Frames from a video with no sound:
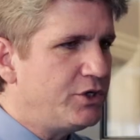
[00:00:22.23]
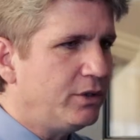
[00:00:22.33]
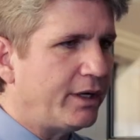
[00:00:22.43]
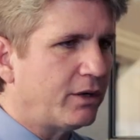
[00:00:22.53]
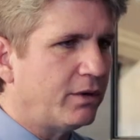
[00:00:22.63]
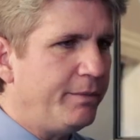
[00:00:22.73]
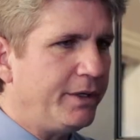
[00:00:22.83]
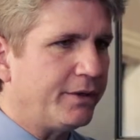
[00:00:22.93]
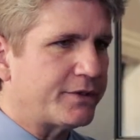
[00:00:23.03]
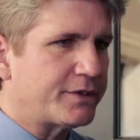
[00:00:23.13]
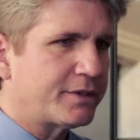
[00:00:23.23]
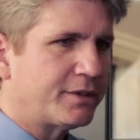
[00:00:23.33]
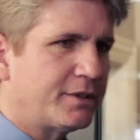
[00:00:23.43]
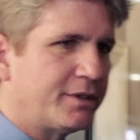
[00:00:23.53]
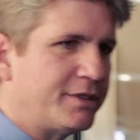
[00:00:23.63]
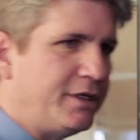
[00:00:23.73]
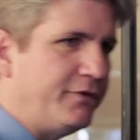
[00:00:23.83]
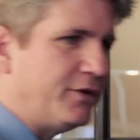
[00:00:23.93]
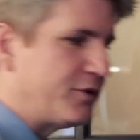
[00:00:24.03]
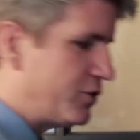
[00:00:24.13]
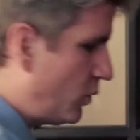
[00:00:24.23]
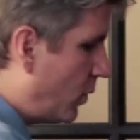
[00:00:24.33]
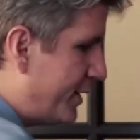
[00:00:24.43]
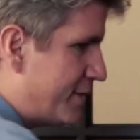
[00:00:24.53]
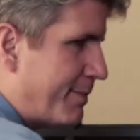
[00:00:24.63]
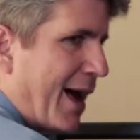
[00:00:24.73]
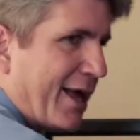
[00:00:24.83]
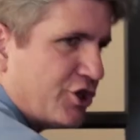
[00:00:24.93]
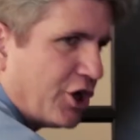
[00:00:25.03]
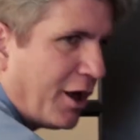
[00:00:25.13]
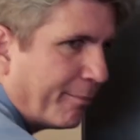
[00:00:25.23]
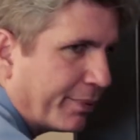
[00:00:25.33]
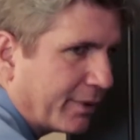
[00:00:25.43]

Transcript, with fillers: you like you're criminals. See if your stories match up.